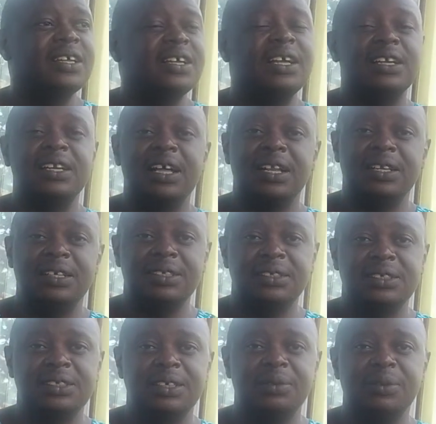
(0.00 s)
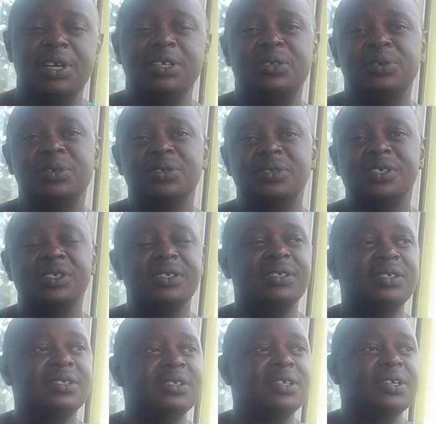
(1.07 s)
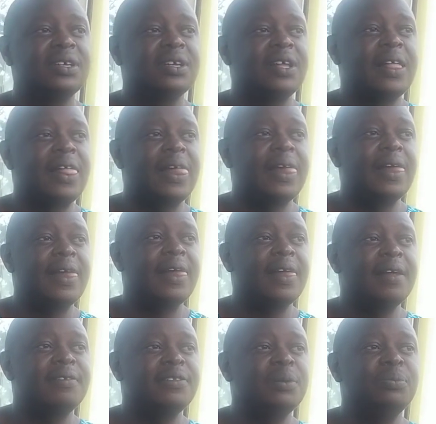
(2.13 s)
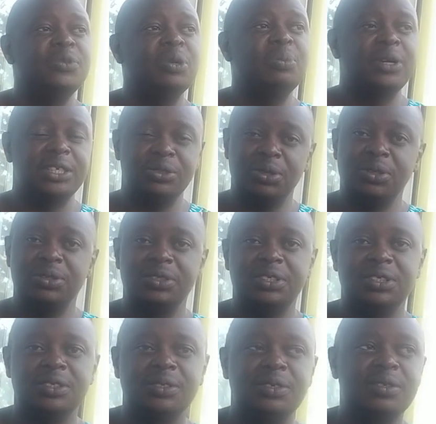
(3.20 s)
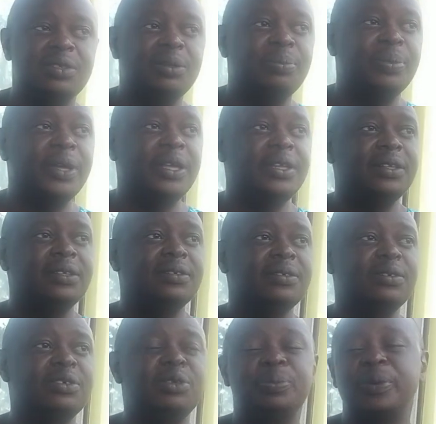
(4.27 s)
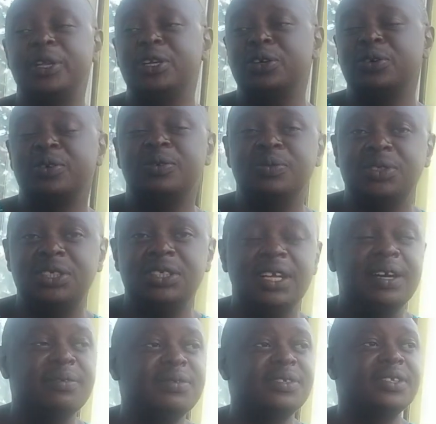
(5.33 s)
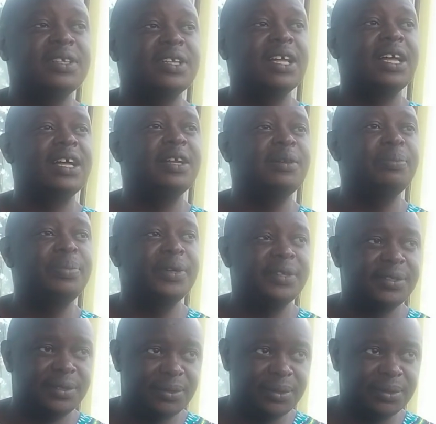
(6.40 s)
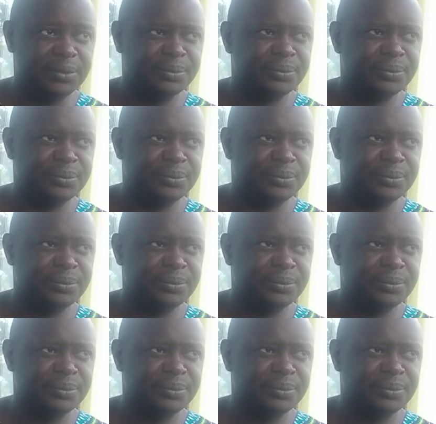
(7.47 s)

canal, where it causes symptomatology or pain, depending on which nerves are pressed on.